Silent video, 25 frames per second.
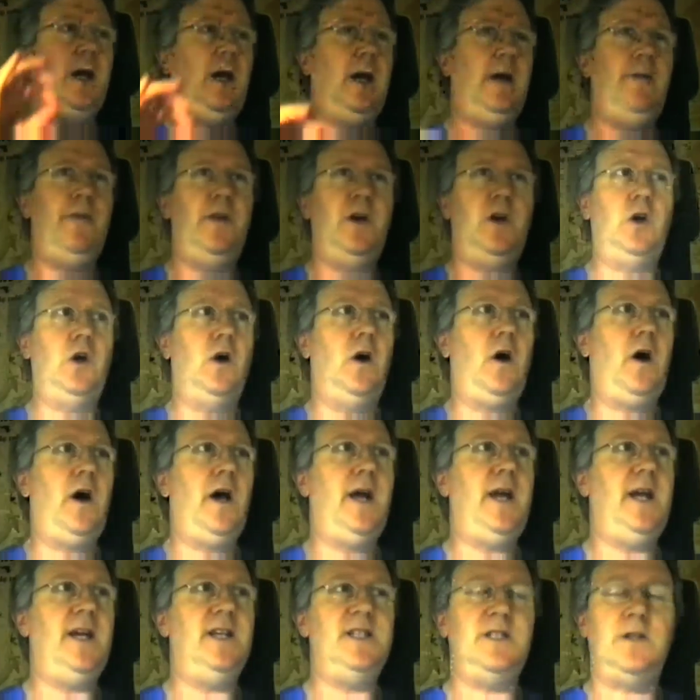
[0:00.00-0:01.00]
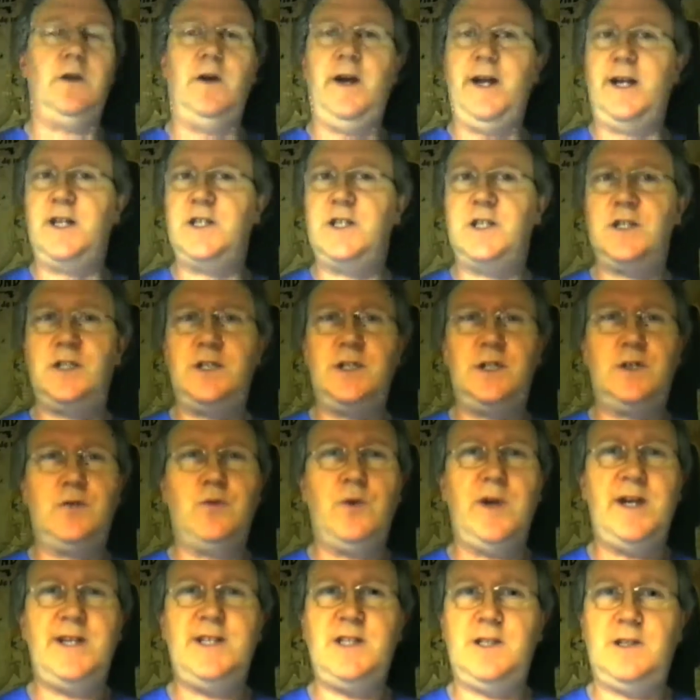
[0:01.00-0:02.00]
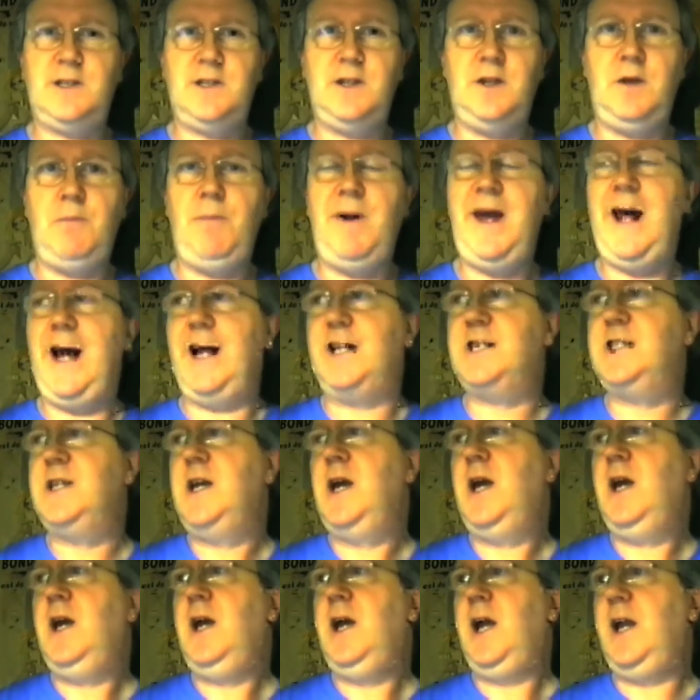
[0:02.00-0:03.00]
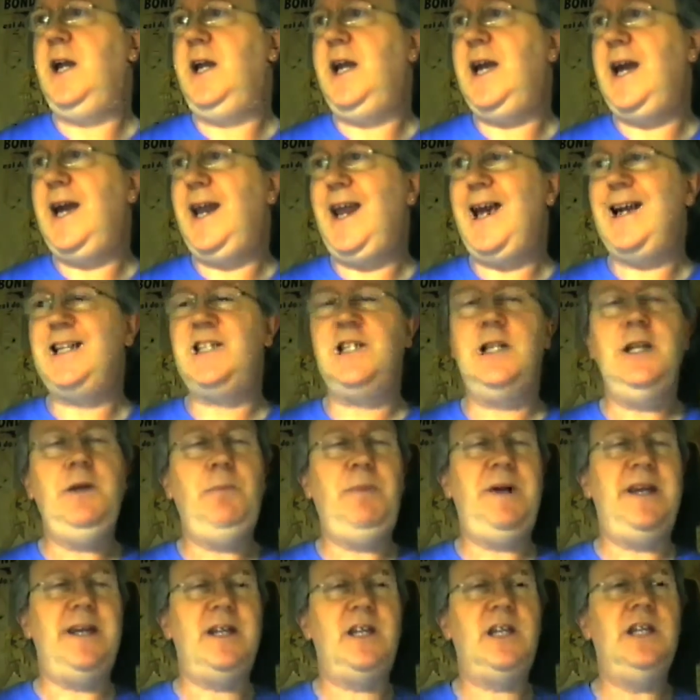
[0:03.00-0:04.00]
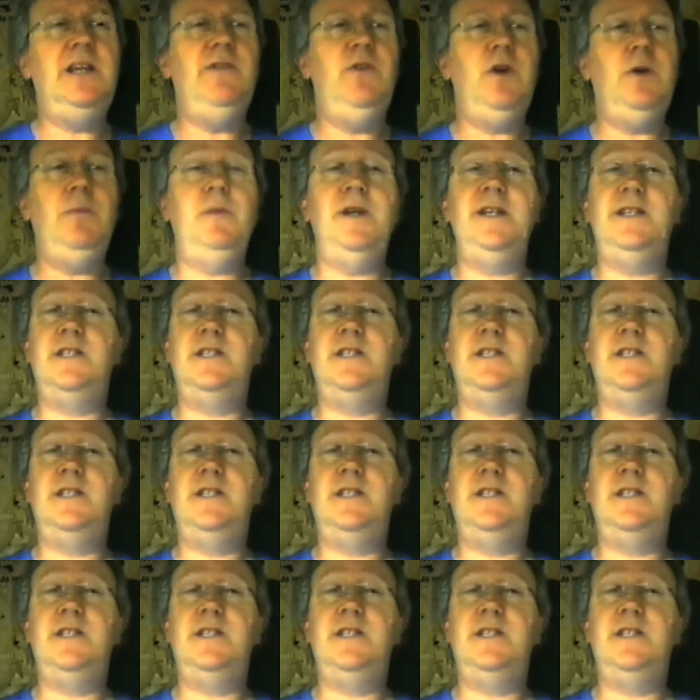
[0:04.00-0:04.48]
and the guy is like stressed to the max, and he had actually been giving me